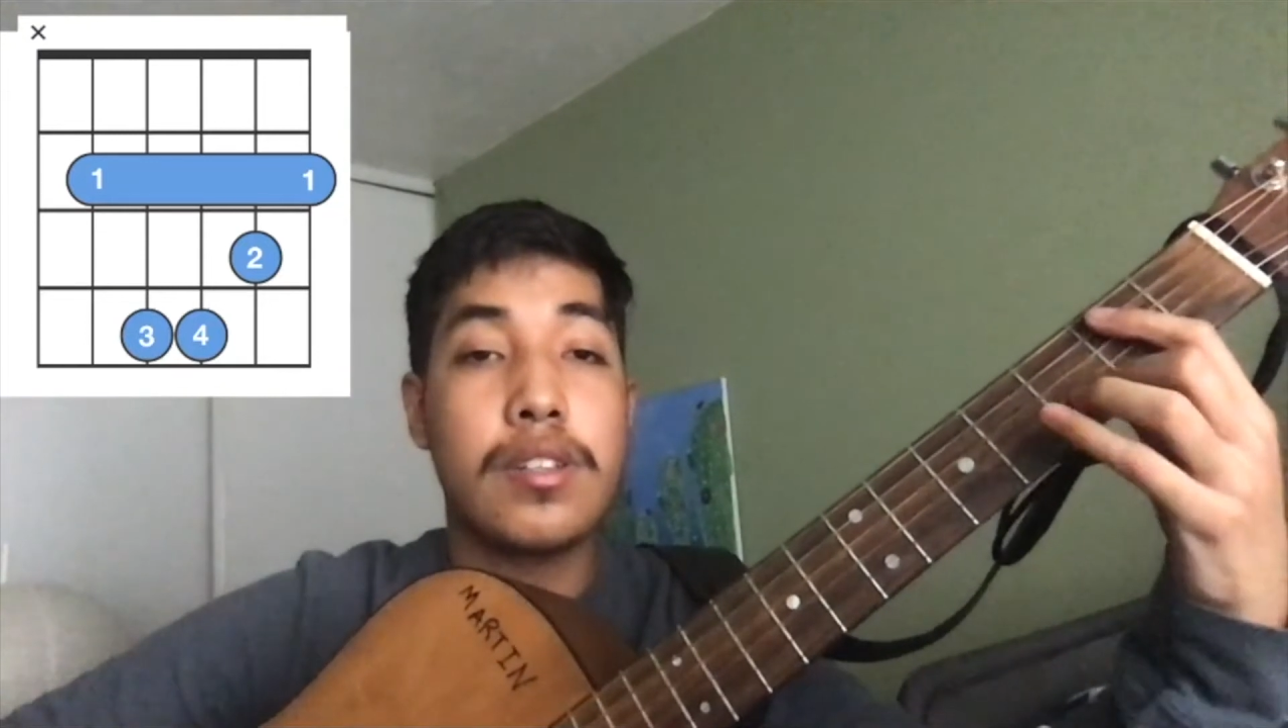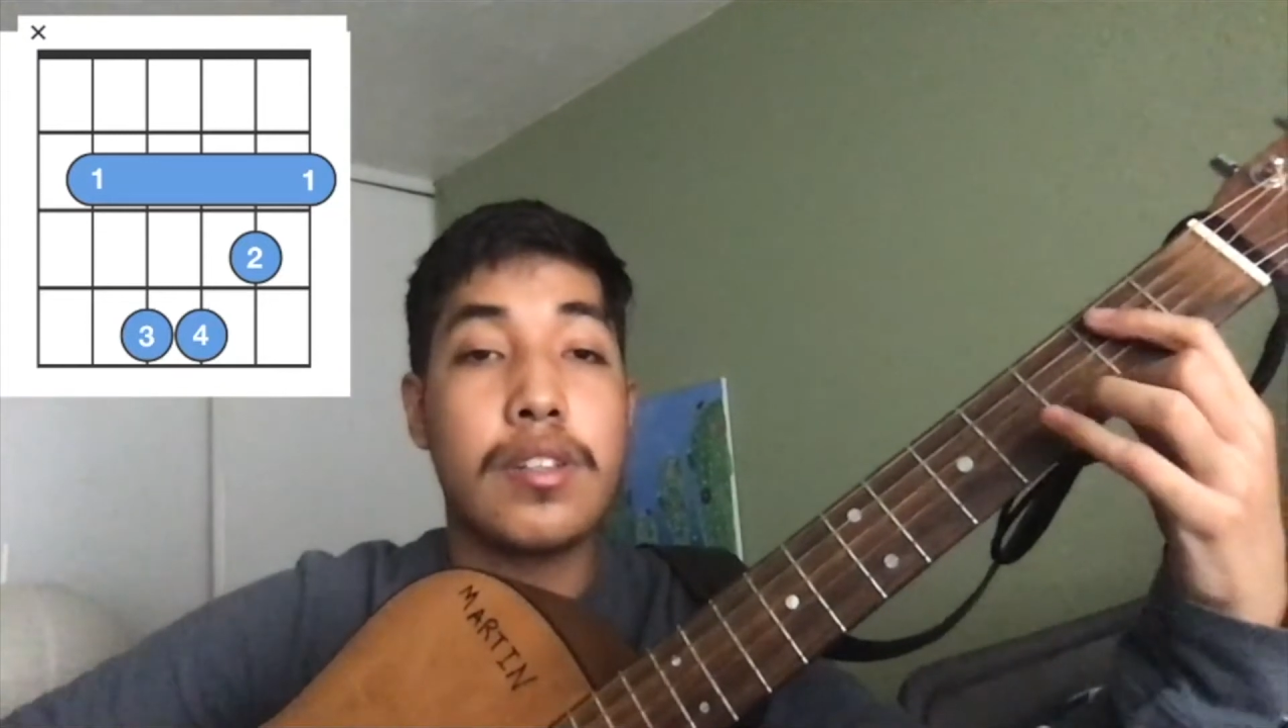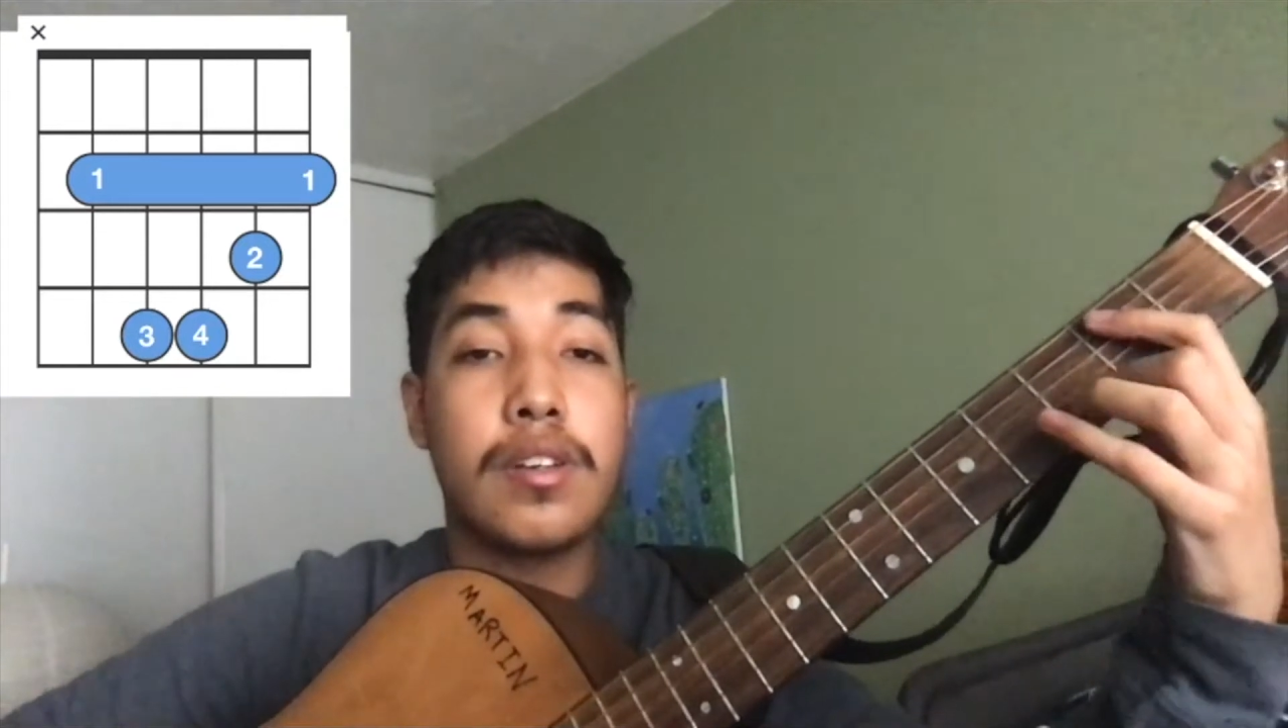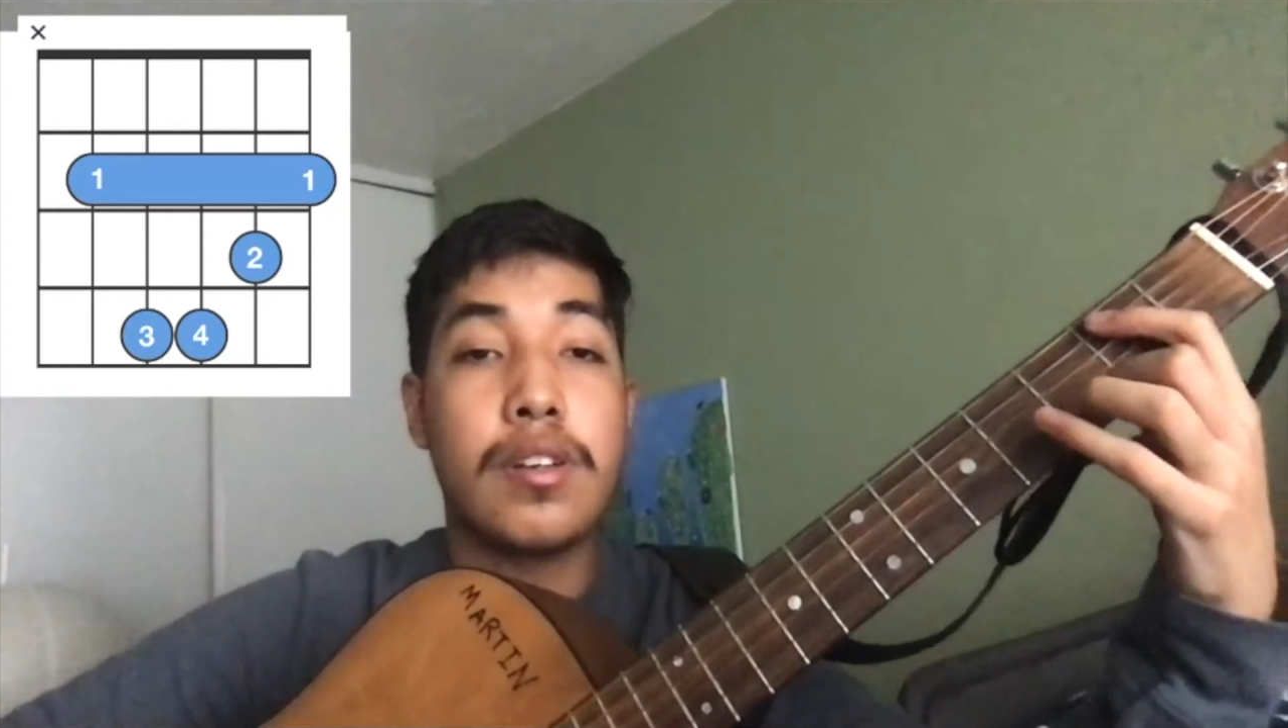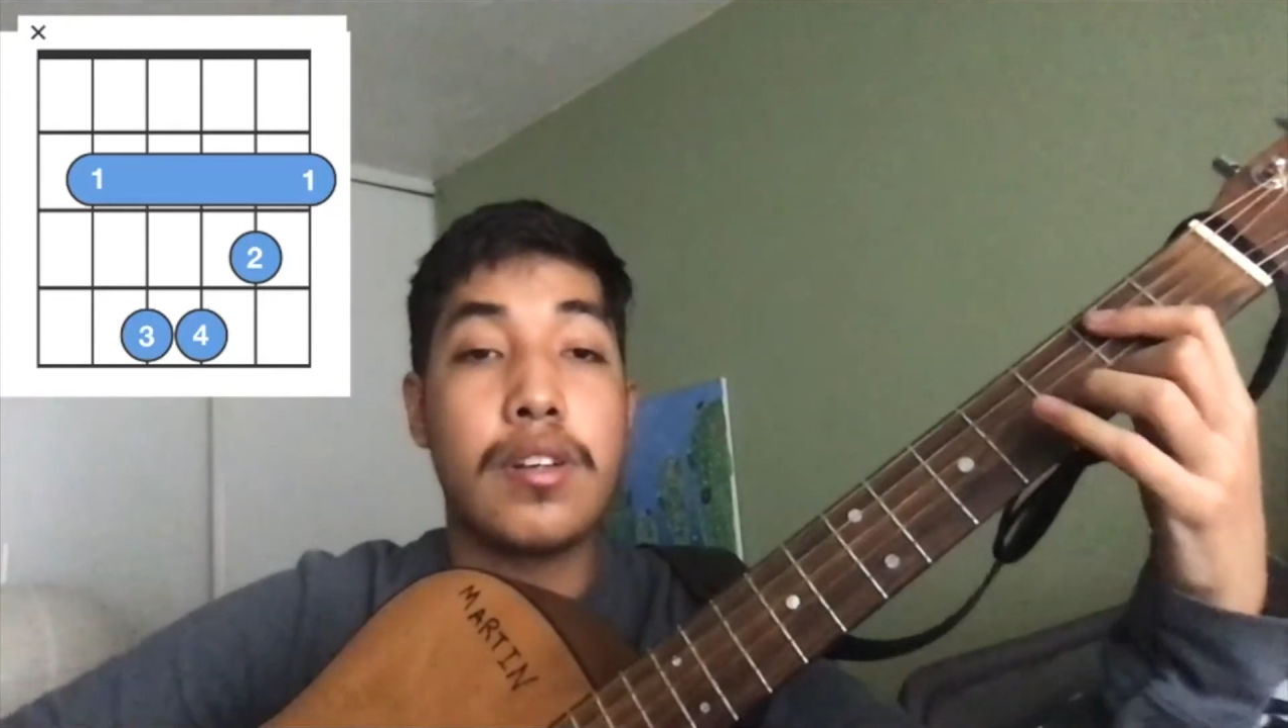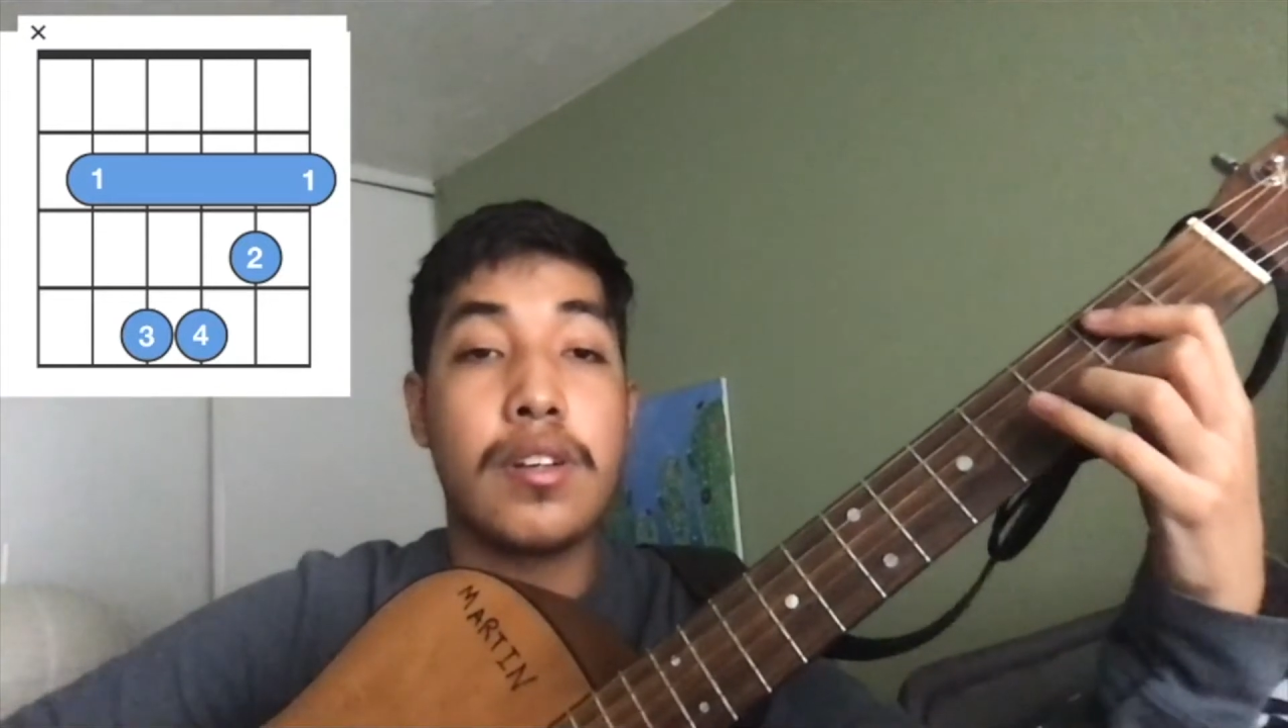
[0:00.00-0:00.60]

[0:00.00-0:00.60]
the